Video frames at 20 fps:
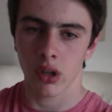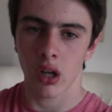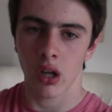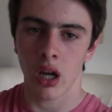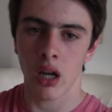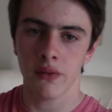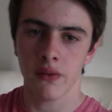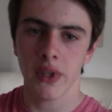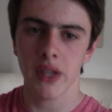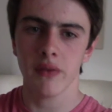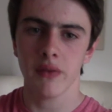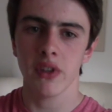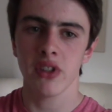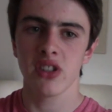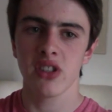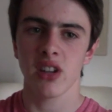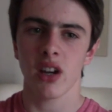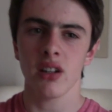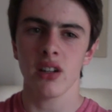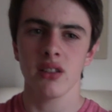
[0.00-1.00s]
I've even
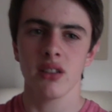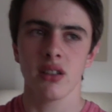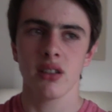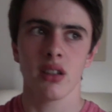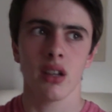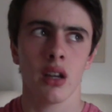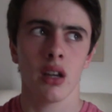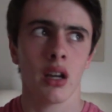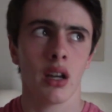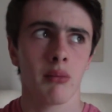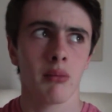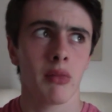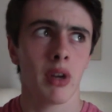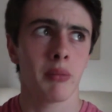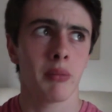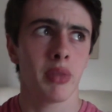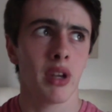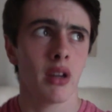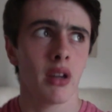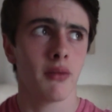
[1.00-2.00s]
done
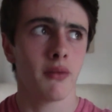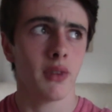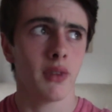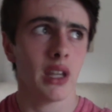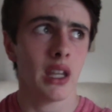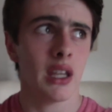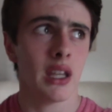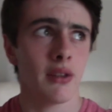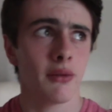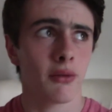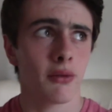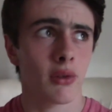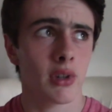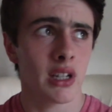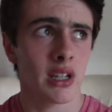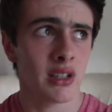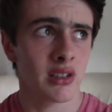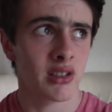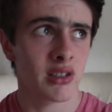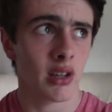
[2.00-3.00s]
a bit of
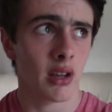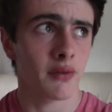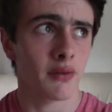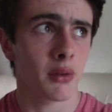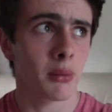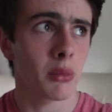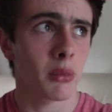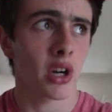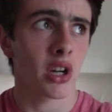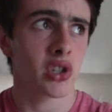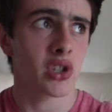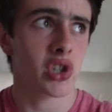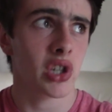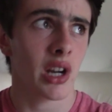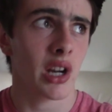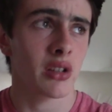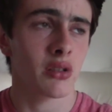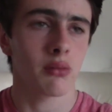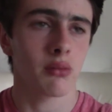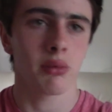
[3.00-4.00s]
E3 stuff on my
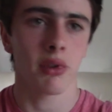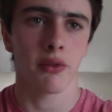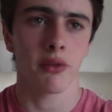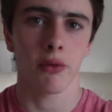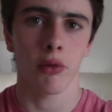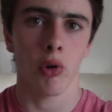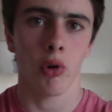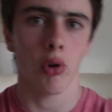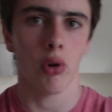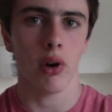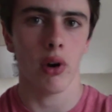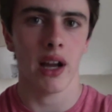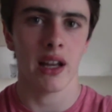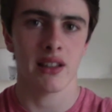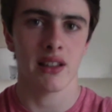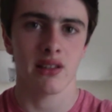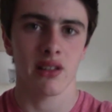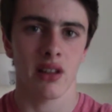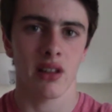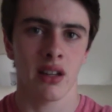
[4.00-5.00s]
channel before,
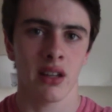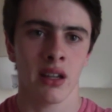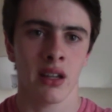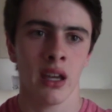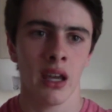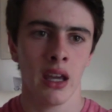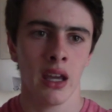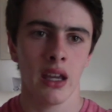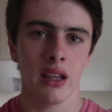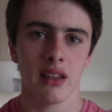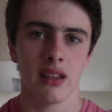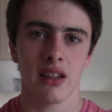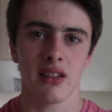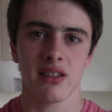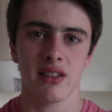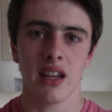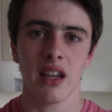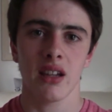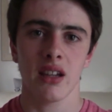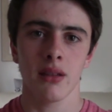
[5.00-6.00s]
as like the
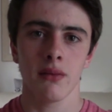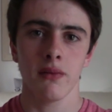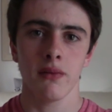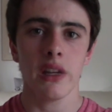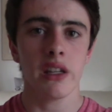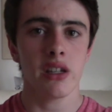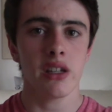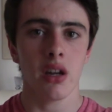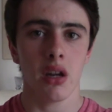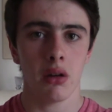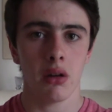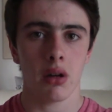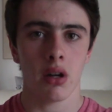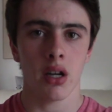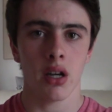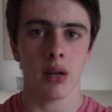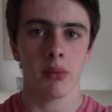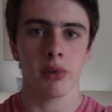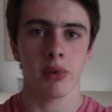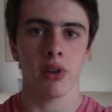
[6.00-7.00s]
second video I
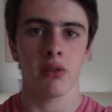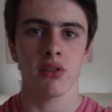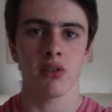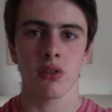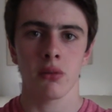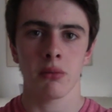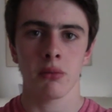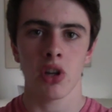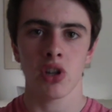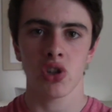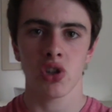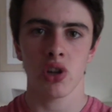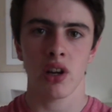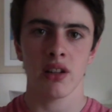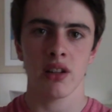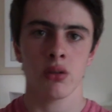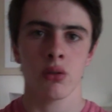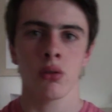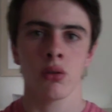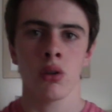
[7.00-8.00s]
uploaded on my
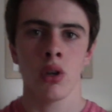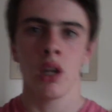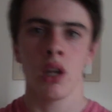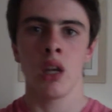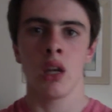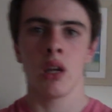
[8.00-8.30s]
channel